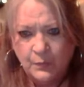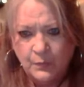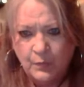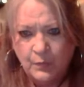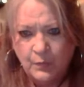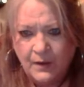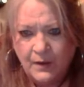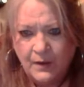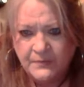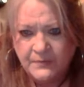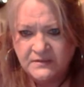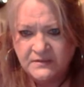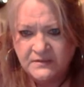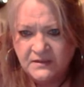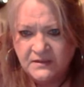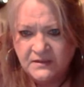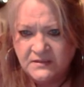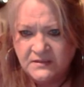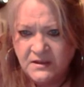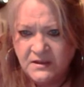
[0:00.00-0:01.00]
Robin
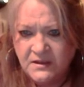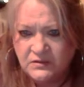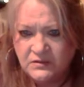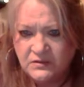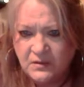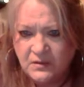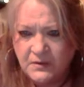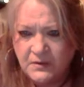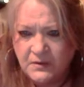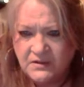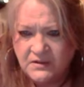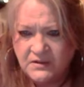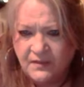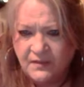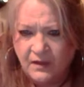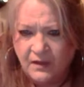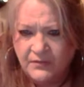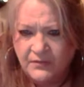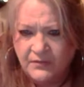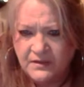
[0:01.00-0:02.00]
says, Thank you so much. I
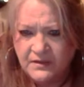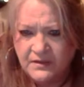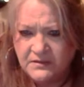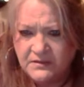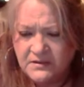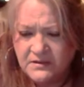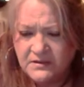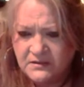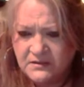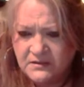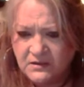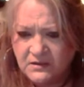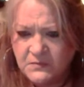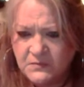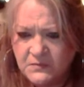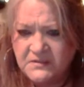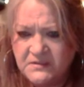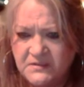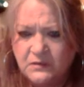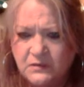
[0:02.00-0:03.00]
love this. This touched
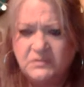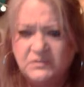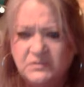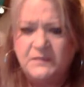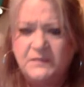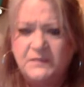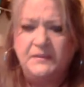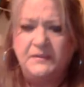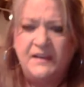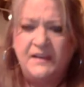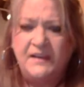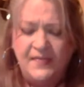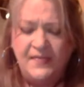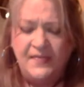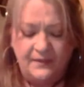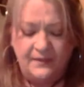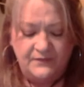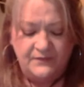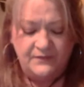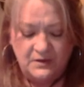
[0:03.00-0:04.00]
me so deeply. I
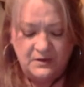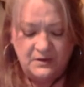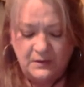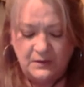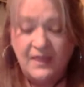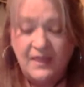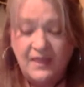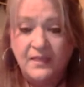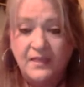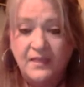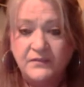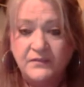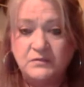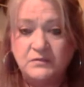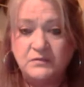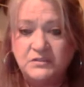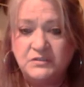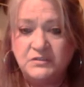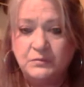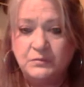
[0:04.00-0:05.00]
love you. I love you
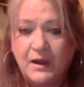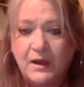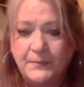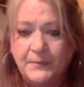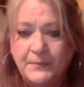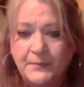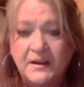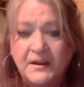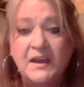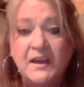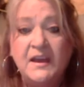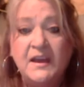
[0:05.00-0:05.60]
too, Robin.